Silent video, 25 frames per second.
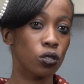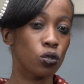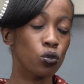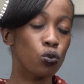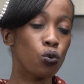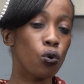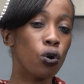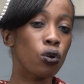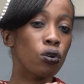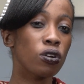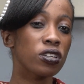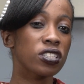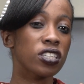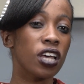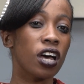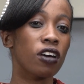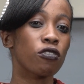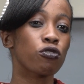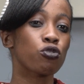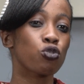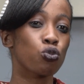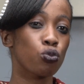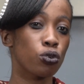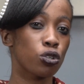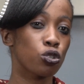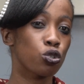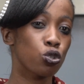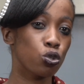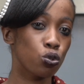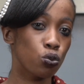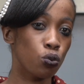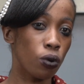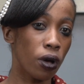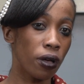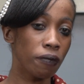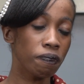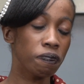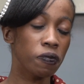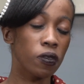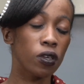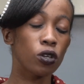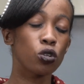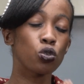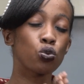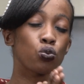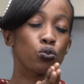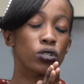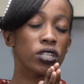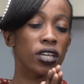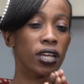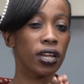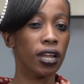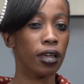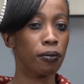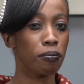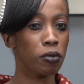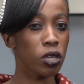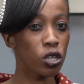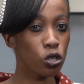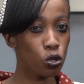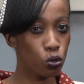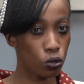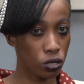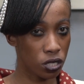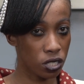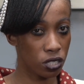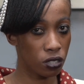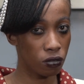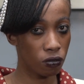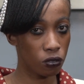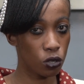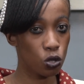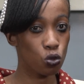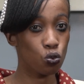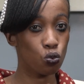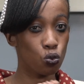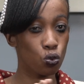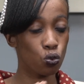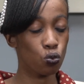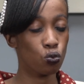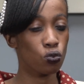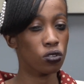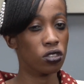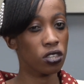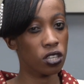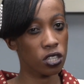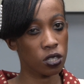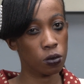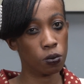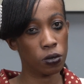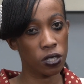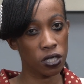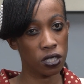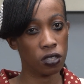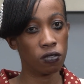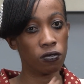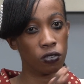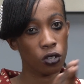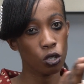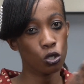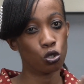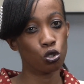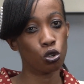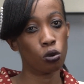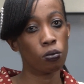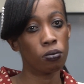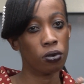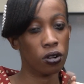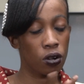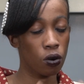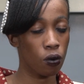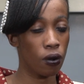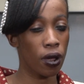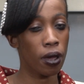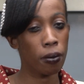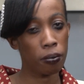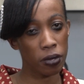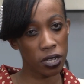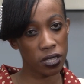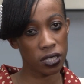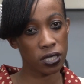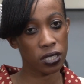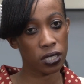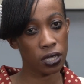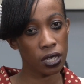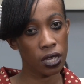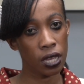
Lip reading: You always have to ensure you tailor-make your CV to suit the specific job requirements.